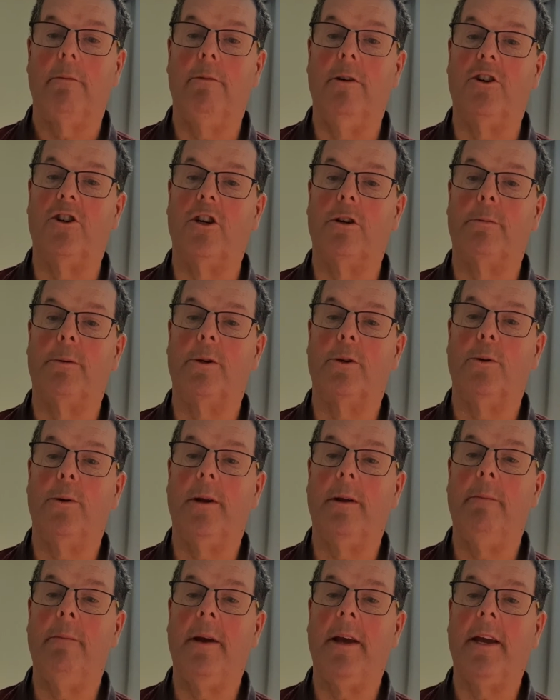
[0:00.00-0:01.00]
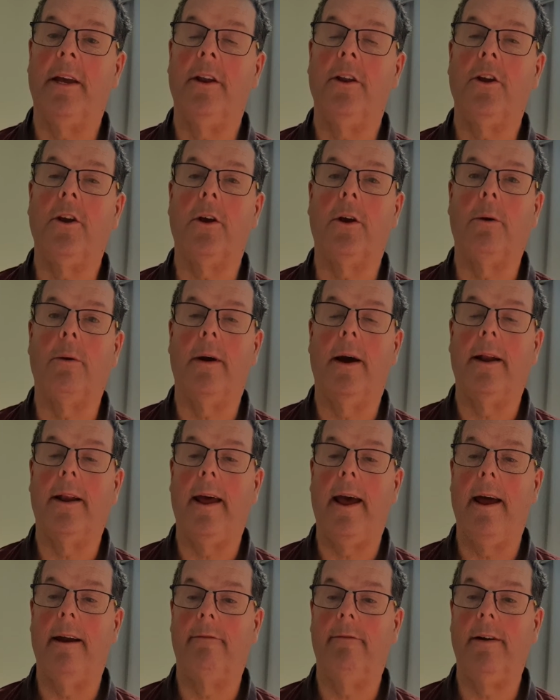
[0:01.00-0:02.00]
which is between me and you
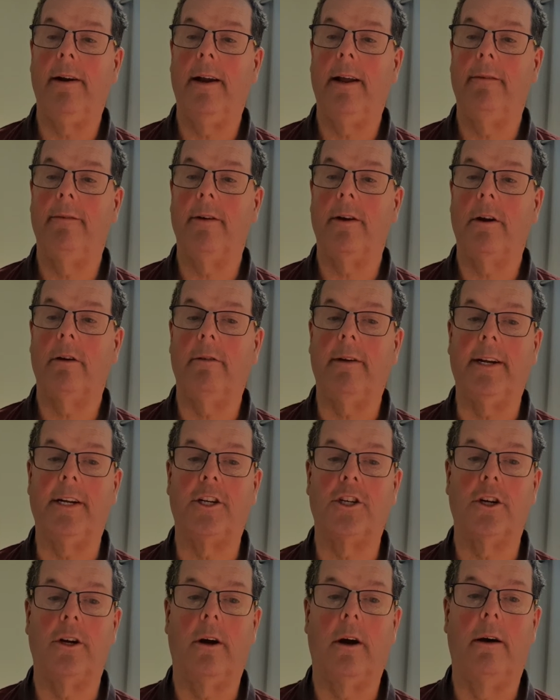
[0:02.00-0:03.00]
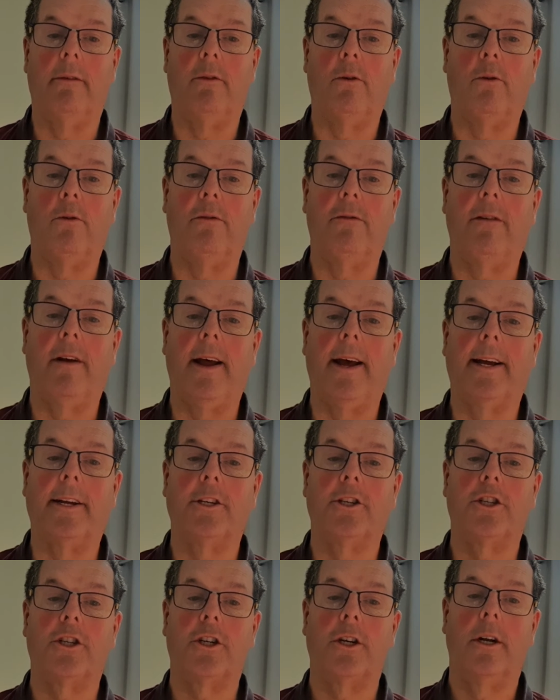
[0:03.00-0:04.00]
and every living creature of all
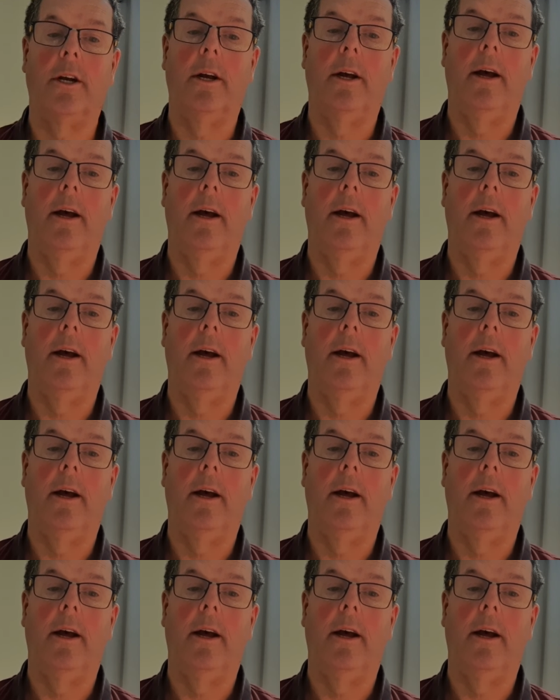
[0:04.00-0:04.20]
flesh,